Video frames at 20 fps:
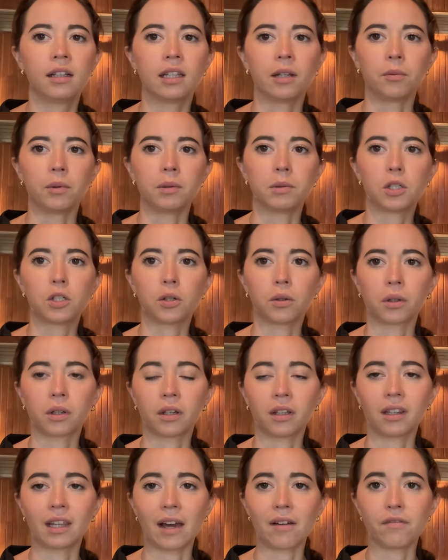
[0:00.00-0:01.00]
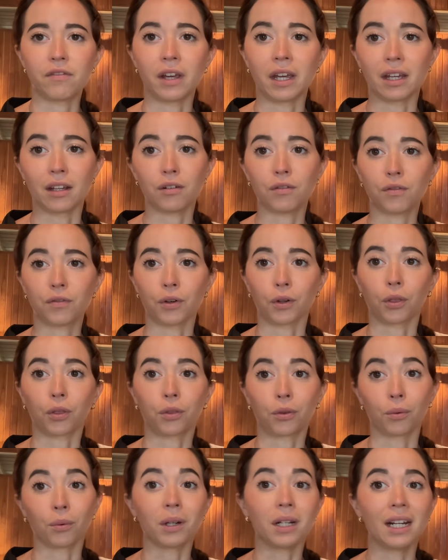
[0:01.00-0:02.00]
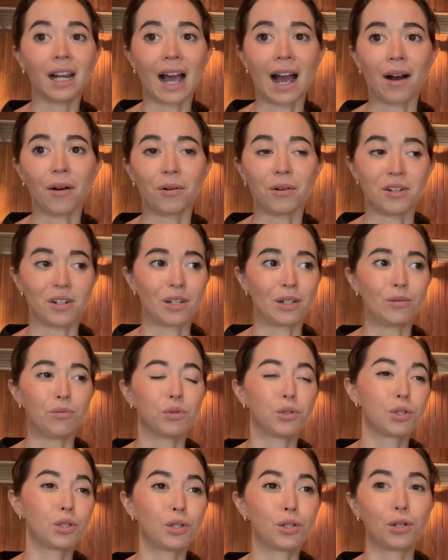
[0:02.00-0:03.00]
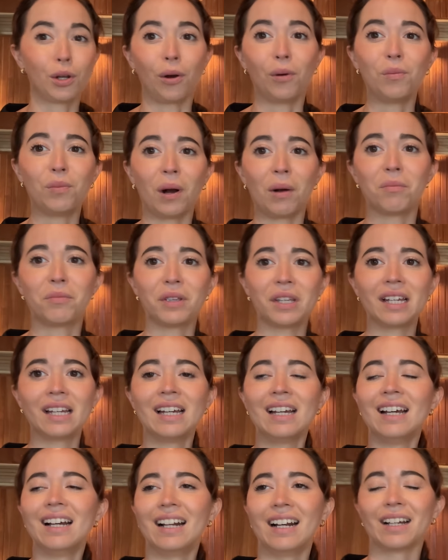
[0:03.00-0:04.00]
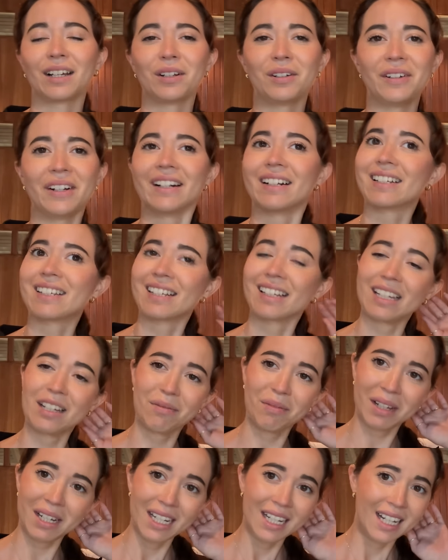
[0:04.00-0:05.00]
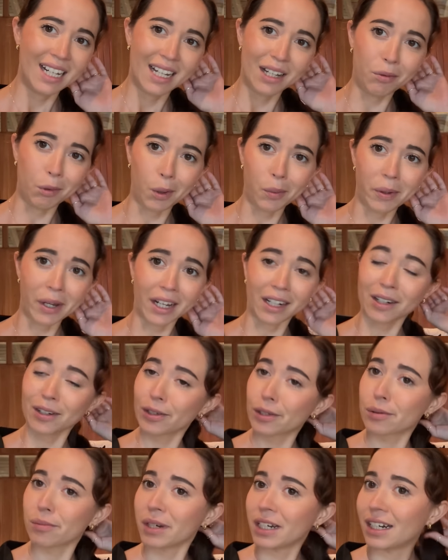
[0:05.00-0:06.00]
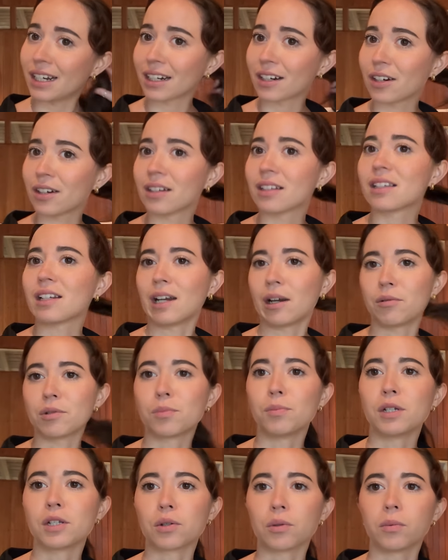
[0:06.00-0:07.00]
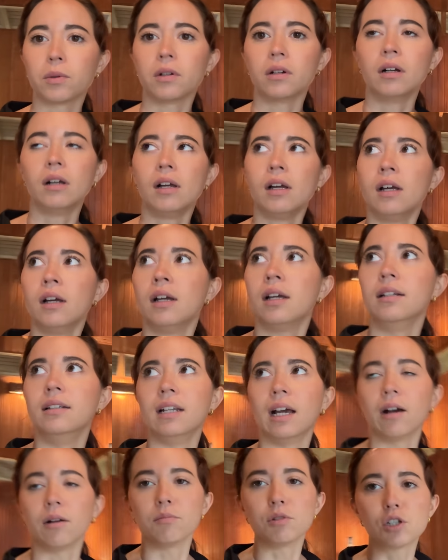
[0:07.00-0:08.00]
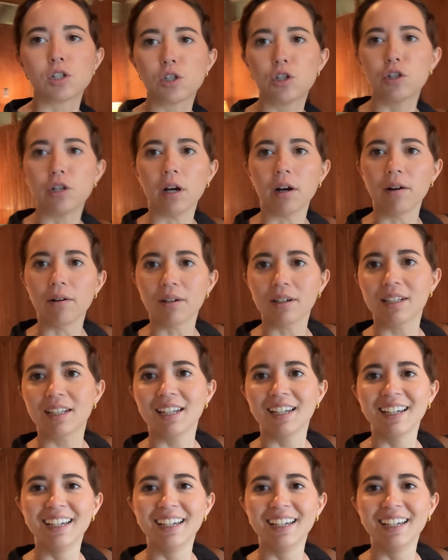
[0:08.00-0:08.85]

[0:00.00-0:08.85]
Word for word: Then we took that van for three hours and it was so bumpy and I could not sleep and my back hurts, my neck hurts and I was miserable and now I'm stoked.